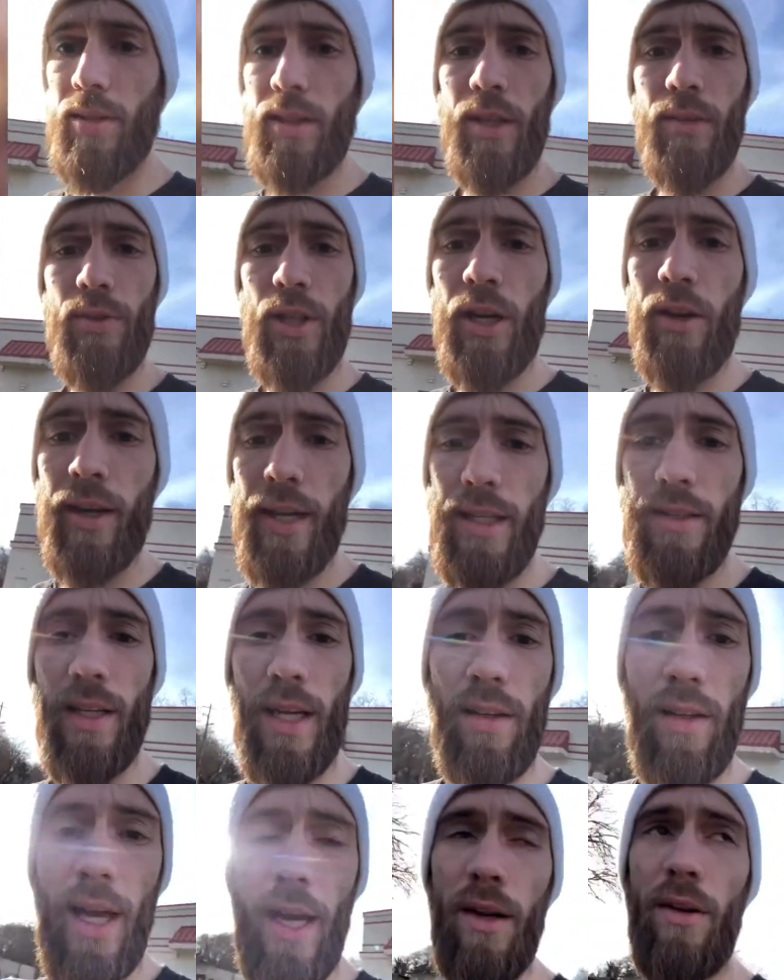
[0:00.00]
If there is
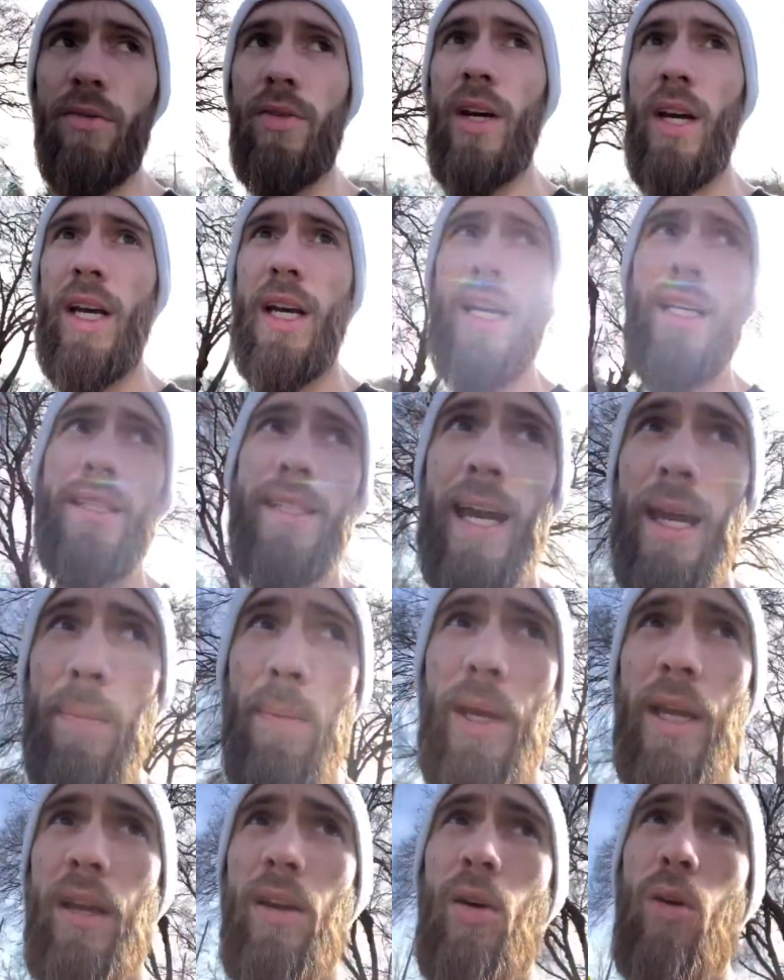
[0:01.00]
a lot of
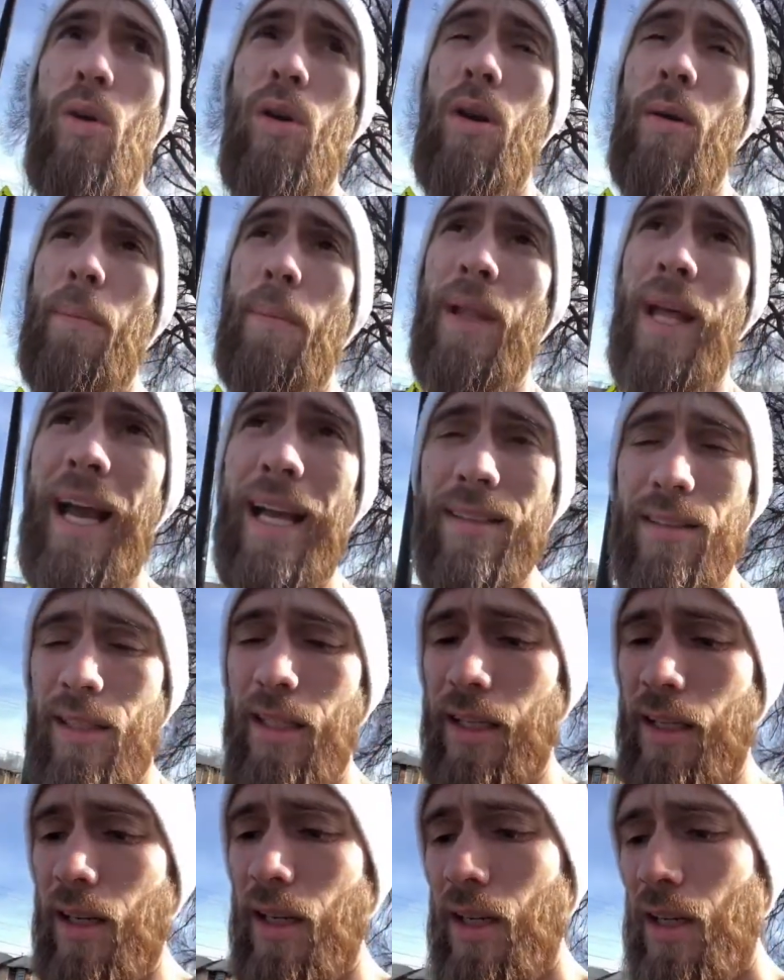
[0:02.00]
taping or plastic